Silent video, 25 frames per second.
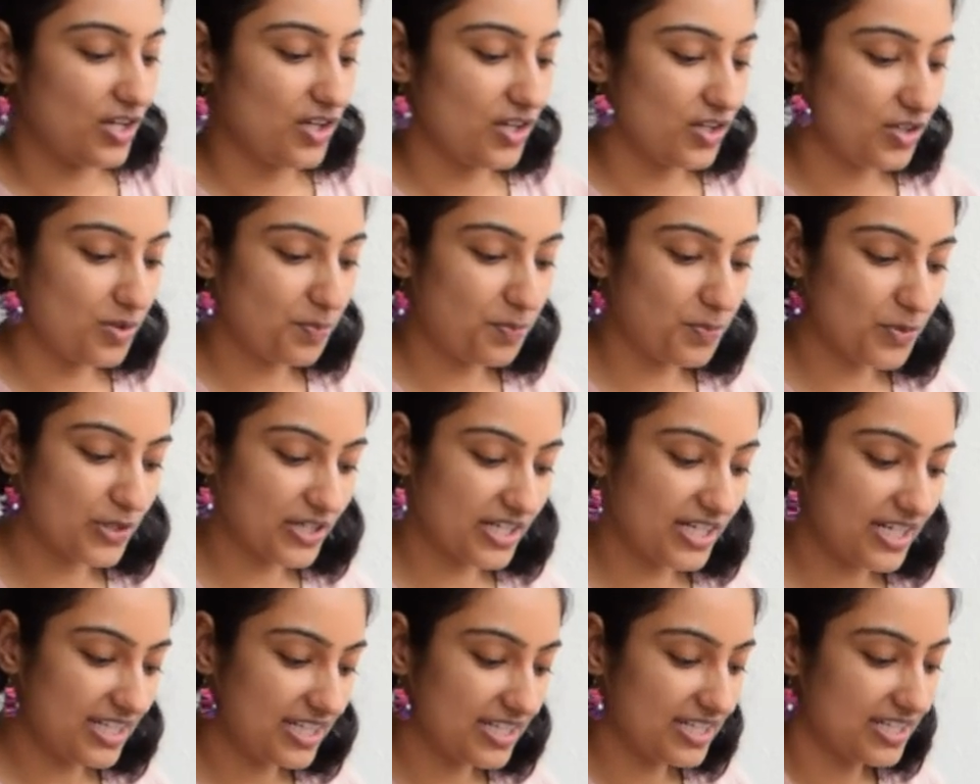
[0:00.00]
You put
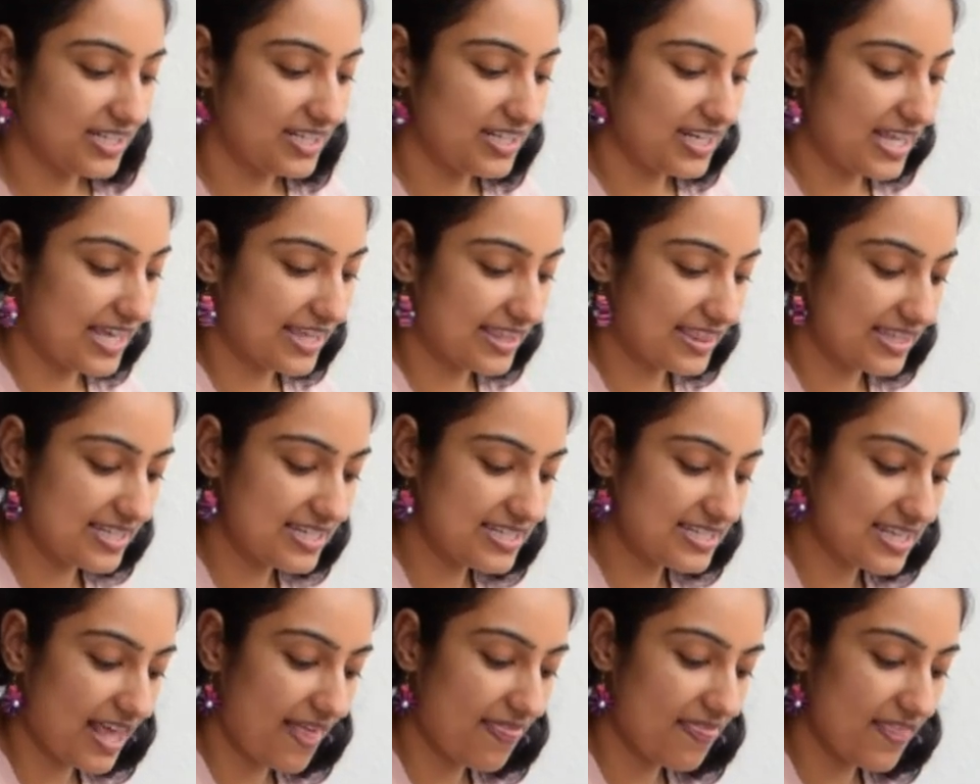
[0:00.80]
it like this
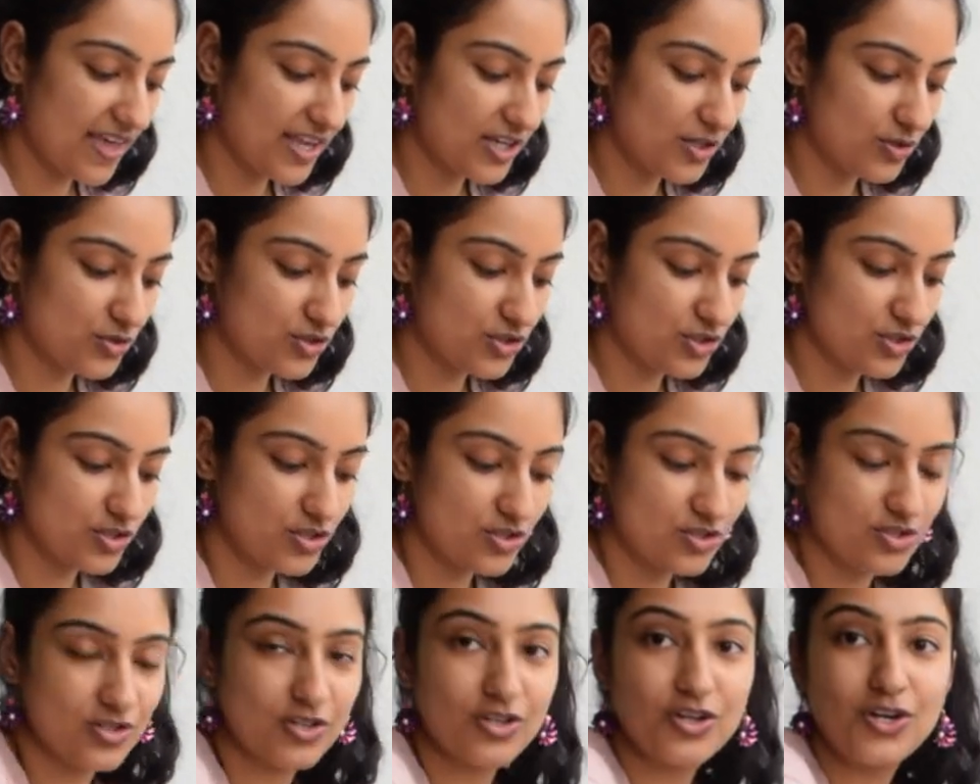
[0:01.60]
and then you
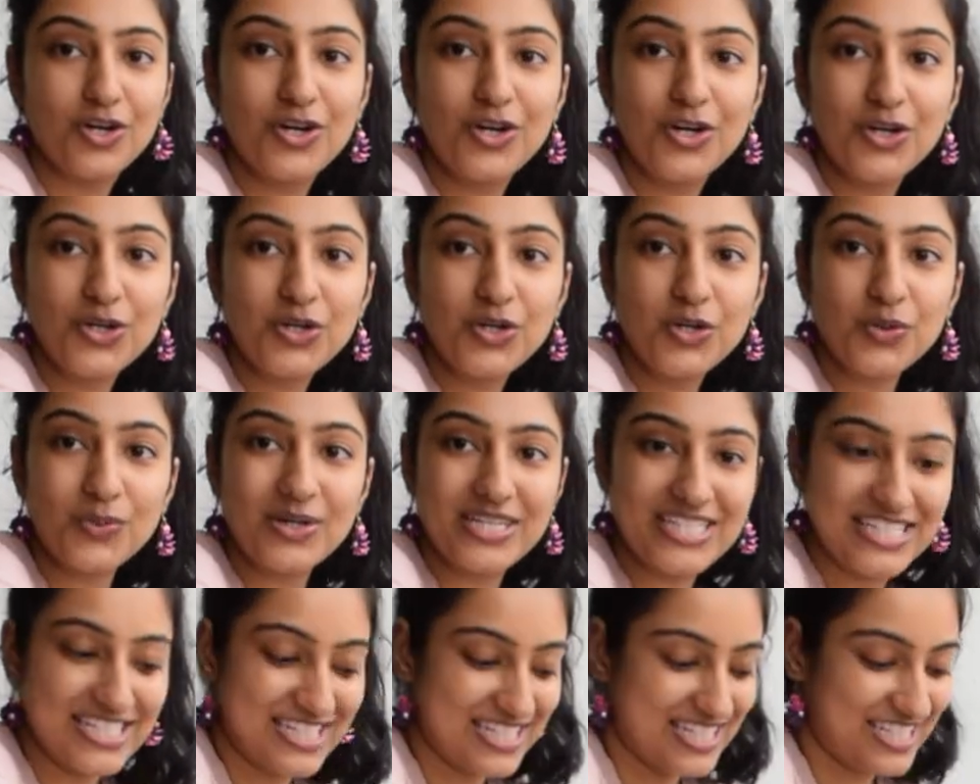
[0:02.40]
just
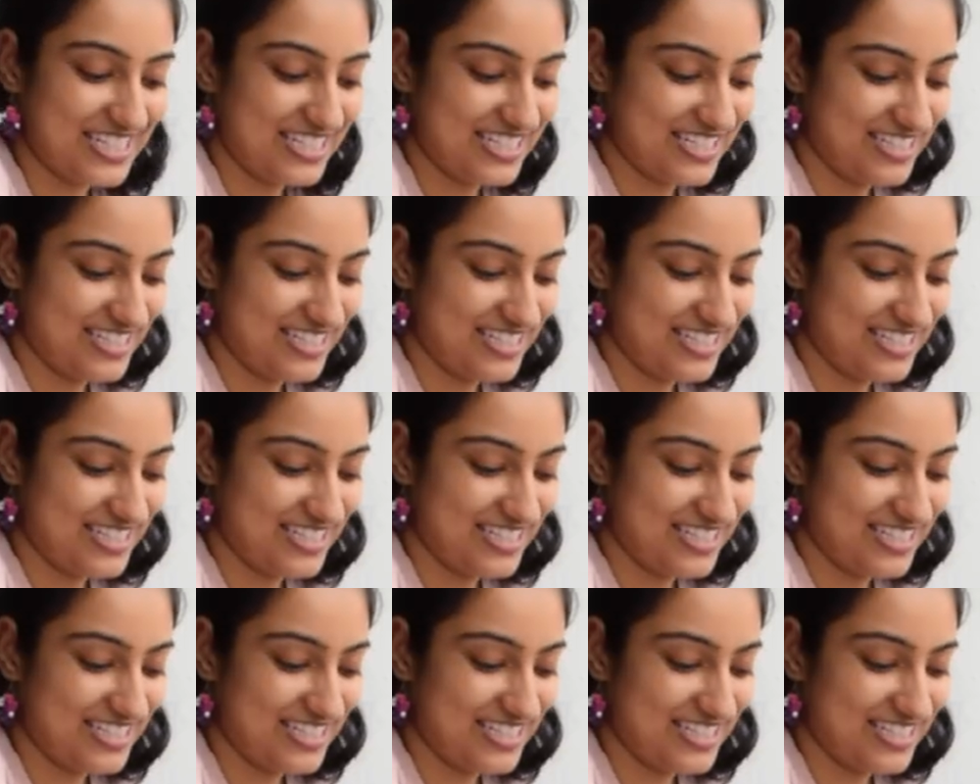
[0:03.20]
twist.